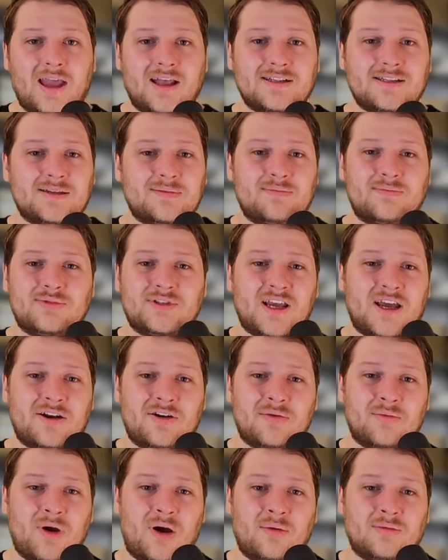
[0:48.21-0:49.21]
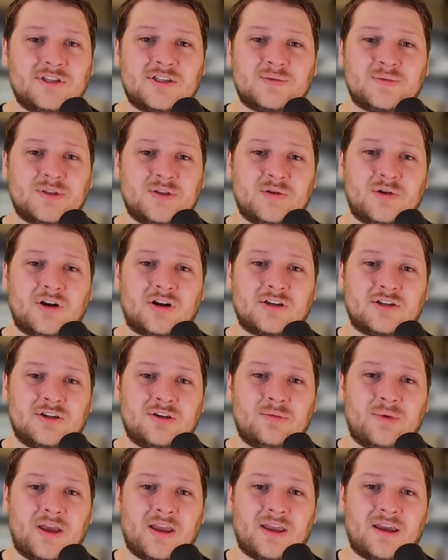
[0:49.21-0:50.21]
some tender moments between our two
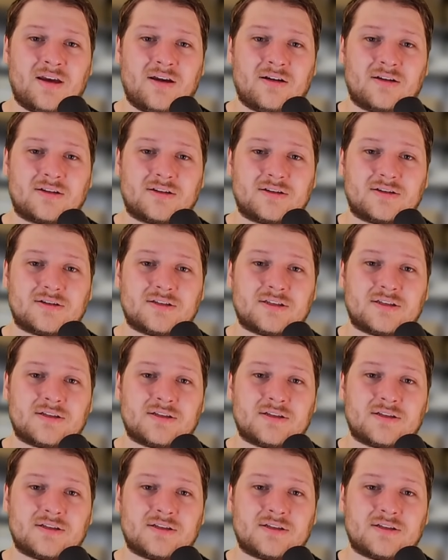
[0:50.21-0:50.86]
main characters.